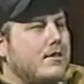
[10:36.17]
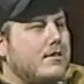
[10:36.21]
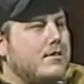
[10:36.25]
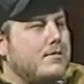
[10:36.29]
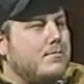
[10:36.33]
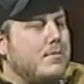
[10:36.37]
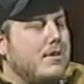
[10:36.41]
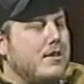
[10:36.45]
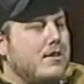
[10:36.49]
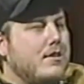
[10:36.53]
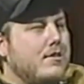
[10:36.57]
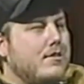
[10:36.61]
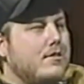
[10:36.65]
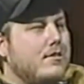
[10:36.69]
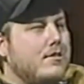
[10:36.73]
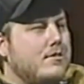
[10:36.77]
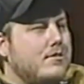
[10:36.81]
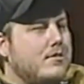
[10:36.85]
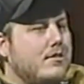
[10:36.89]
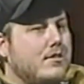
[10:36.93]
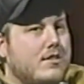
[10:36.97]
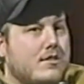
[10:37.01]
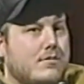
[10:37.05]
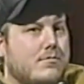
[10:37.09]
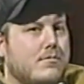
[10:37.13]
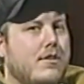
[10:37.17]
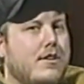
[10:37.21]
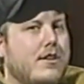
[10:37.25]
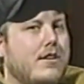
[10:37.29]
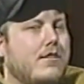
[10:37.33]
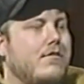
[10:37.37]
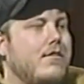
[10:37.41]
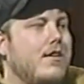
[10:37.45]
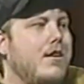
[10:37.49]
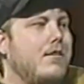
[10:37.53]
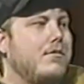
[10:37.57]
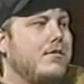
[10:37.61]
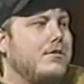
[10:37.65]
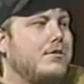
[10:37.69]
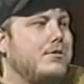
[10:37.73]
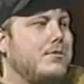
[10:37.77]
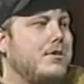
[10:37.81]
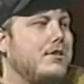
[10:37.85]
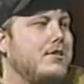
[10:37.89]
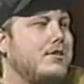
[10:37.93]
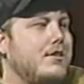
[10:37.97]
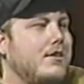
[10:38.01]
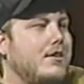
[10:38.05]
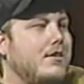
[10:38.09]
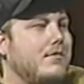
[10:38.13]
It's yeah. me usually just running around with
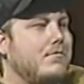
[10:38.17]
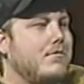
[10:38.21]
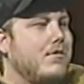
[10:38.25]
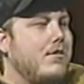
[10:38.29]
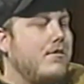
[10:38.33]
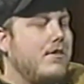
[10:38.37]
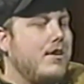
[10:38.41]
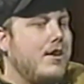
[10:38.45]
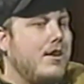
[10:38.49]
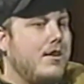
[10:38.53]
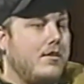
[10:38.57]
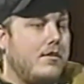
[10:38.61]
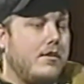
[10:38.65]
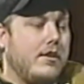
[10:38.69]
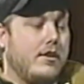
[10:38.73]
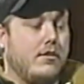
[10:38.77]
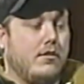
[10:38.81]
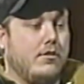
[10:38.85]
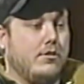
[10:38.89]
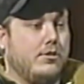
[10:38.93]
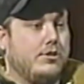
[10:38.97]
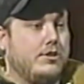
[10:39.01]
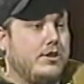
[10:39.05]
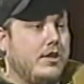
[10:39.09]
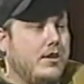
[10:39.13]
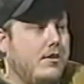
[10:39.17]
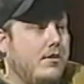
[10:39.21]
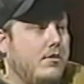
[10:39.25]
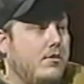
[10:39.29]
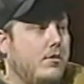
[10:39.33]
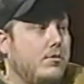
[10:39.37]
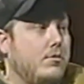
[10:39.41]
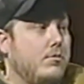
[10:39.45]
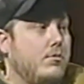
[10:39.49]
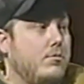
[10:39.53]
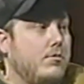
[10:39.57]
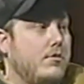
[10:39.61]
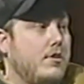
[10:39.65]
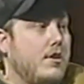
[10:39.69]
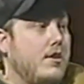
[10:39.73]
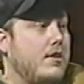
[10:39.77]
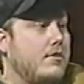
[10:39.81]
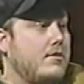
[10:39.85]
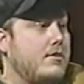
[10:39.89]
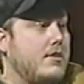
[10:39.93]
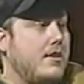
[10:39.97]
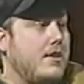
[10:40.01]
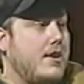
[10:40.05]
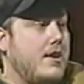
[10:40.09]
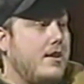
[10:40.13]
Trisha and Rohan and like, oh shit, oh no,
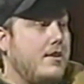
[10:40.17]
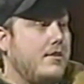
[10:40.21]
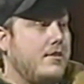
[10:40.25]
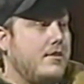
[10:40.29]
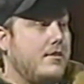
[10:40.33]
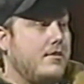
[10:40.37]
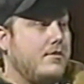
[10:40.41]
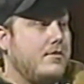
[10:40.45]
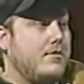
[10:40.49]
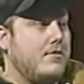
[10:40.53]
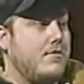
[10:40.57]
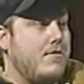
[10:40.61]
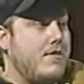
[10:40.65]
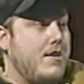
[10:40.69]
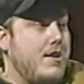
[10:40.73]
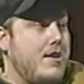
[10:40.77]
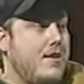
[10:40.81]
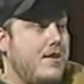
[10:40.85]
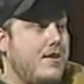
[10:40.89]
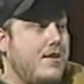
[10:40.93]
let's do that. Sorry,